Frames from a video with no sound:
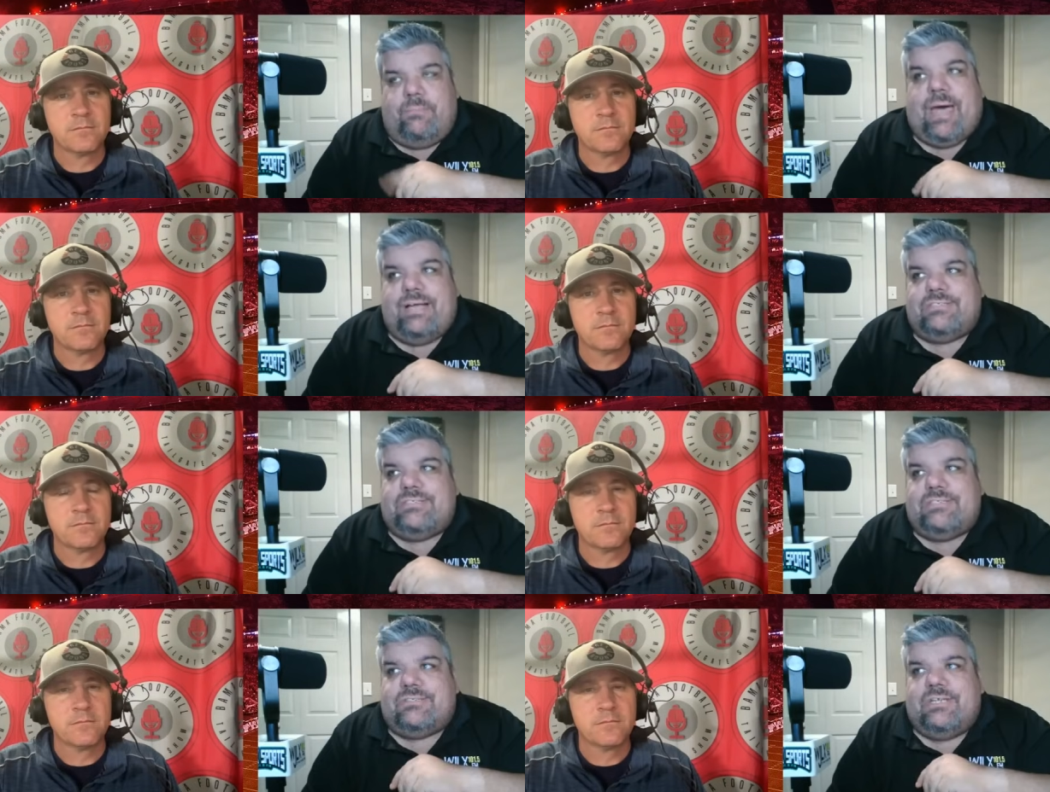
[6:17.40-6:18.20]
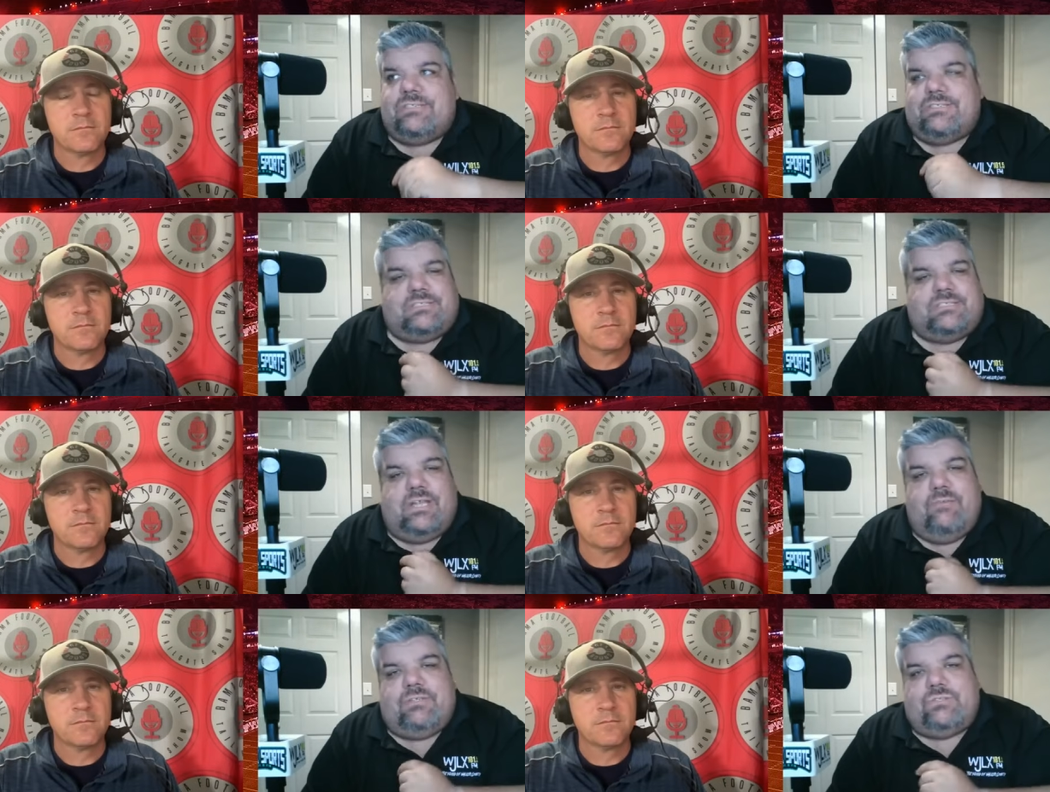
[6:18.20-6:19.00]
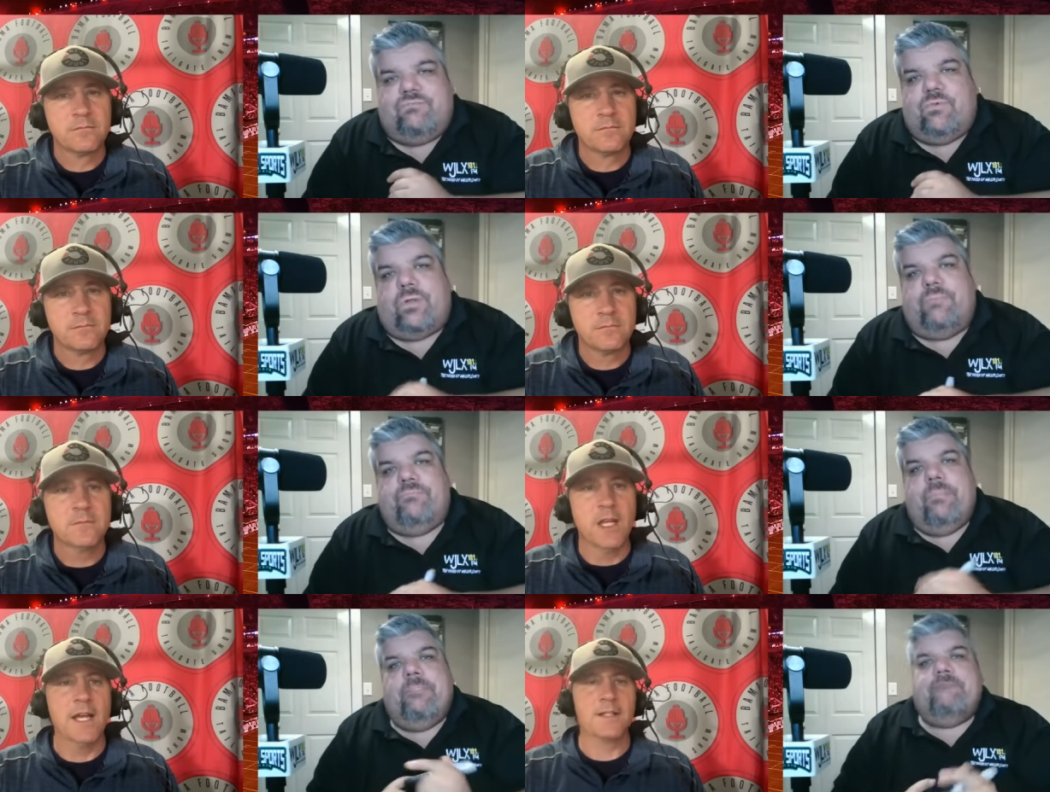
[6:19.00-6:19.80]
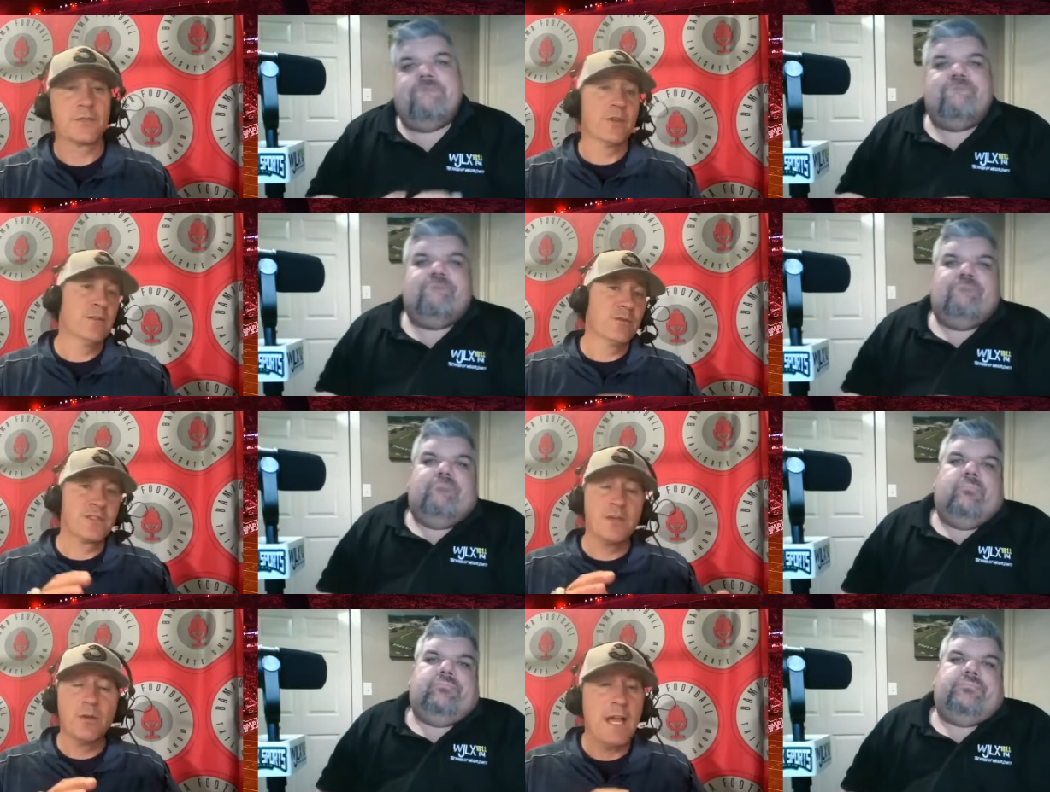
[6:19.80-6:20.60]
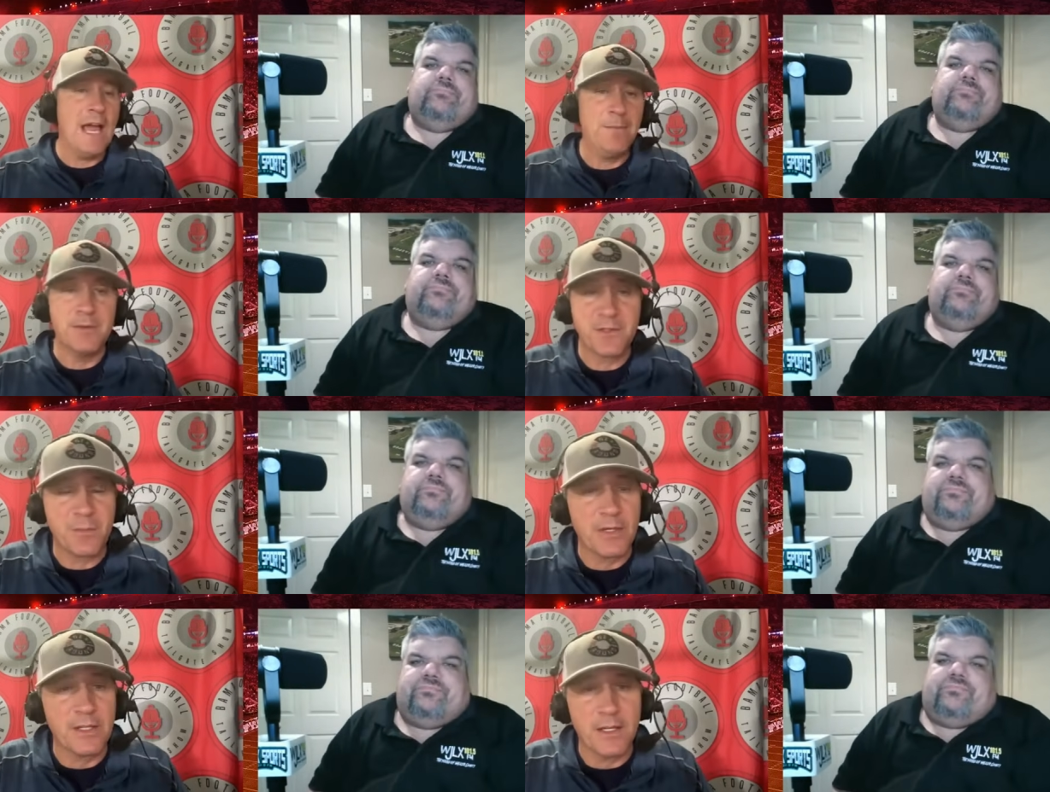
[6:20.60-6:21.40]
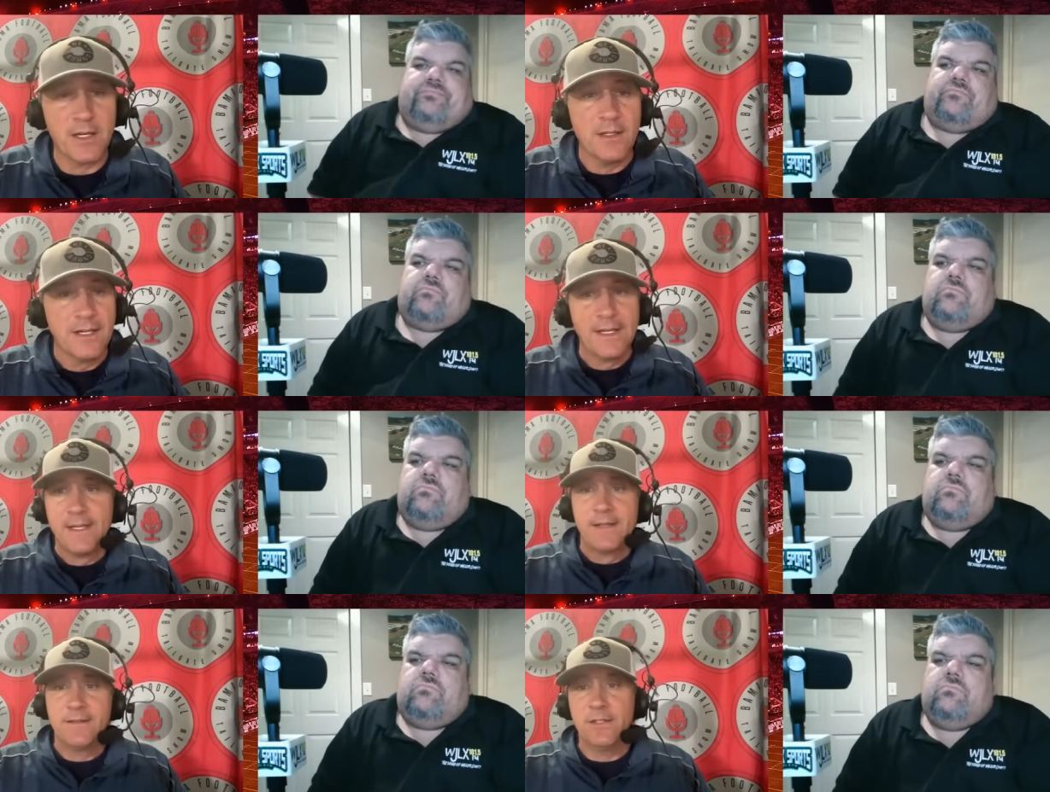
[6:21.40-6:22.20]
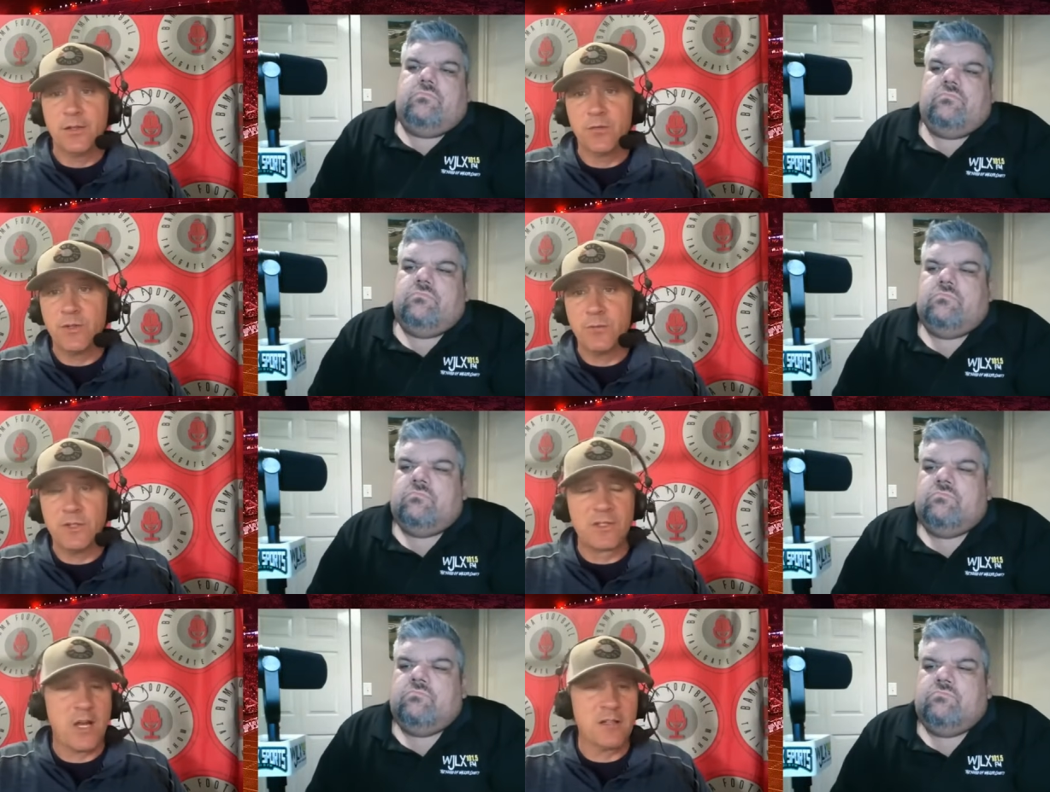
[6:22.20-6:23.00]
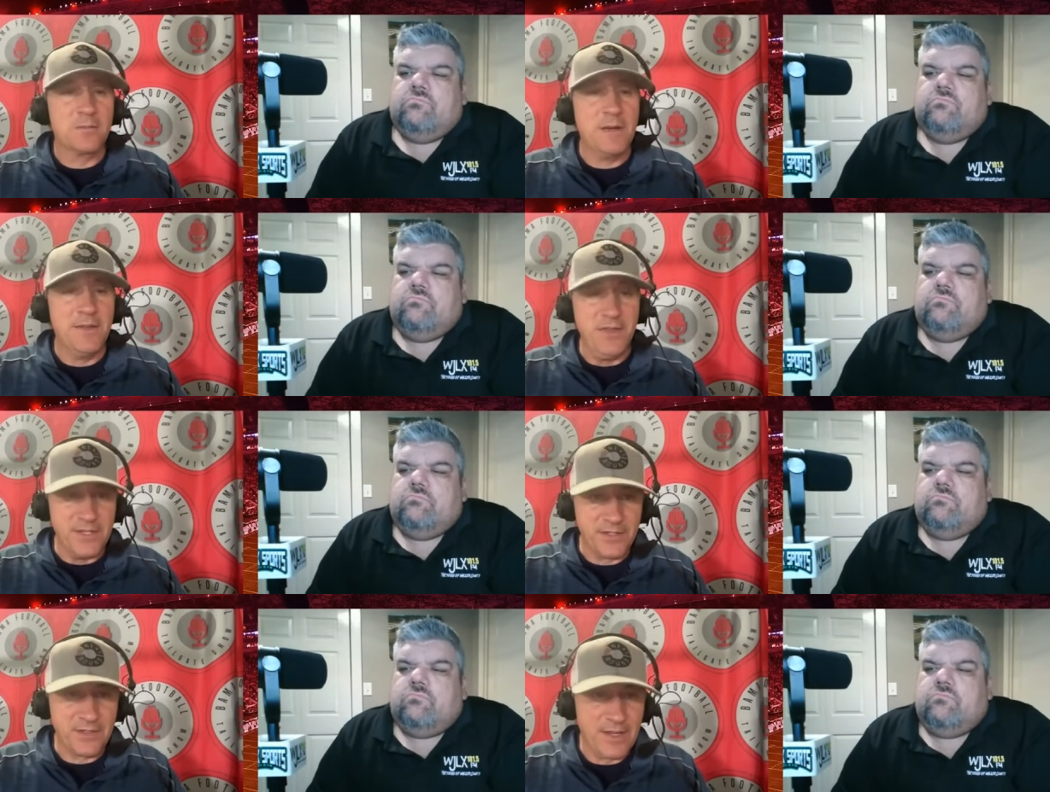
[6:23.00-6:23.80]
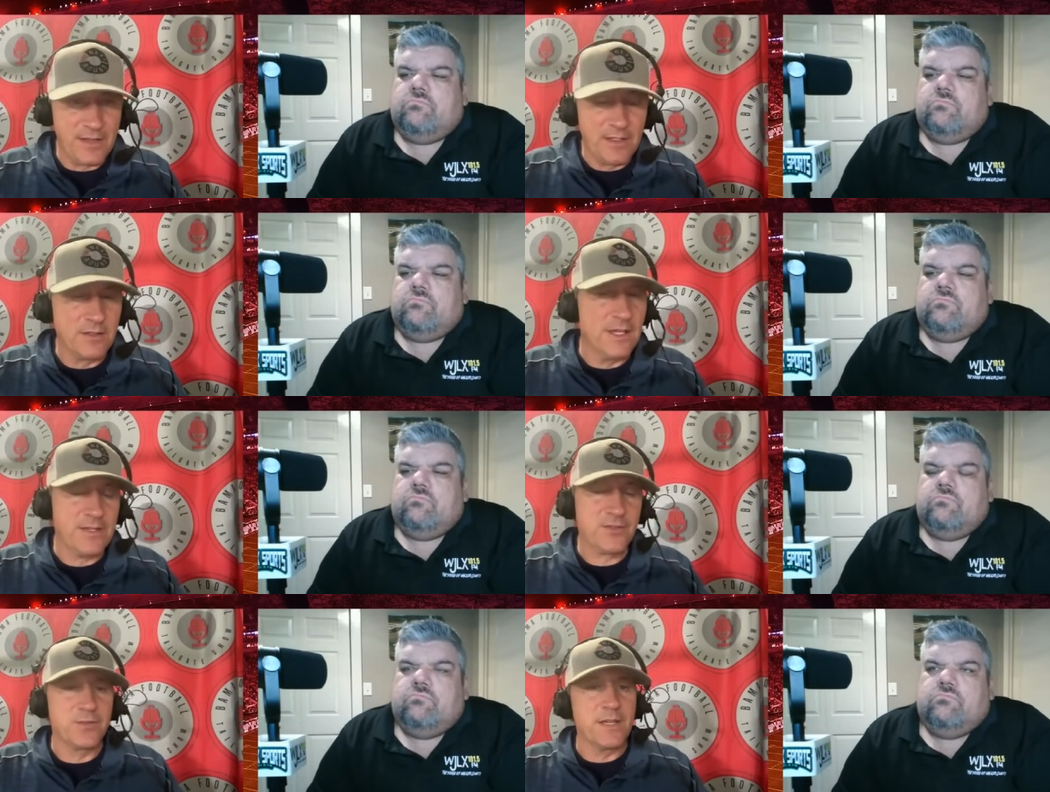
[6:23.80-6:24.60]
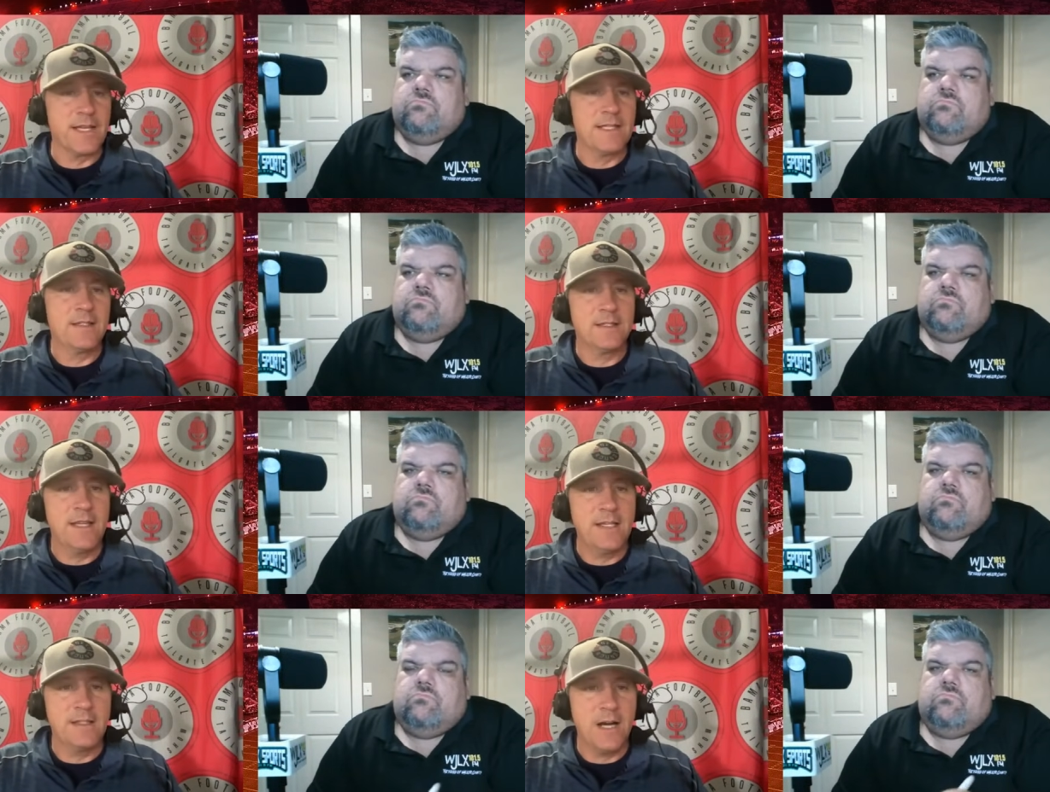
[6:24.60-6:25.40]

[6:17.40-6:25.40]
Speaker 1: boxes there at 6'11", 240.
Speaker 2: Nice. Well, we'll see what happens. But, you know, we talked about this, I think, yesterday, that Aden